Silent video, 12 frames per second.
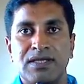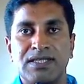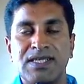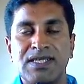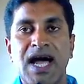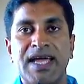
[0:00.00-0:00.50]

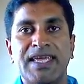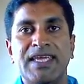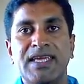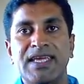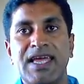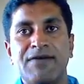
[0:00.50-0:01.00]
This
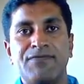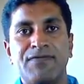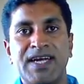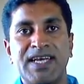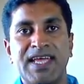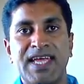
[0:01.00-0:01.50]
I, f
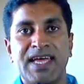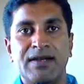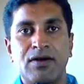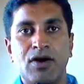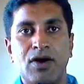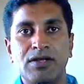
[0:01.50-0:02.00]
and
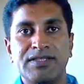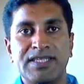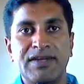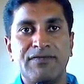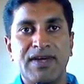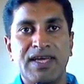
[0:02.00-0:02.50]
n, all
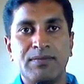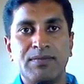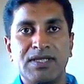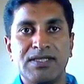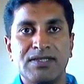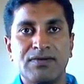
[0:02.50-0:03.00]
three
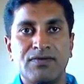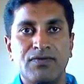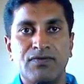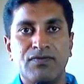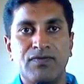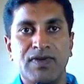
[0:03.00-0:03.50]
variables,
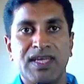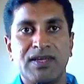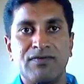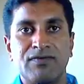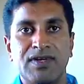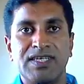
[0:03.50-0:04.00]
we
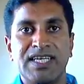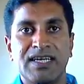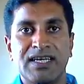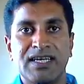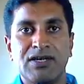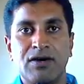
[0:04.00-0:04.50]
will
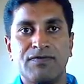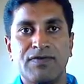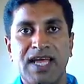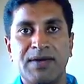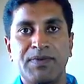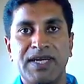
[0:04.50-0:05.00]
declare it of
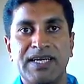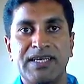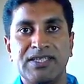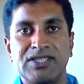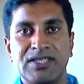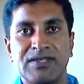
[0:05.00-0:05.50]
type
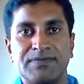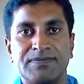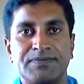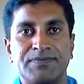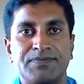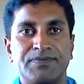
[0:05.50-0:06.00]
integer,
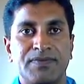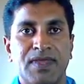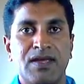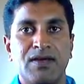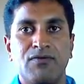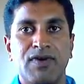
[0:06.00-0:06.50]

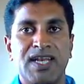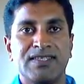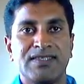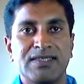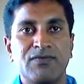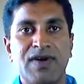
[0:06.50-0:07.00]

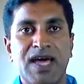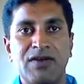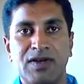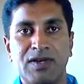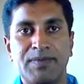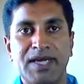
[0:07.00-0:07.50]
whereas some
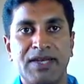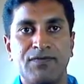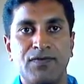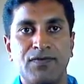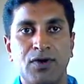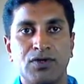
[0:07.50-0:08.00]
value will be an
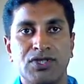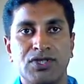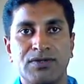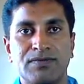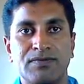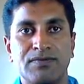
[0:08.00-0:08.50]
float.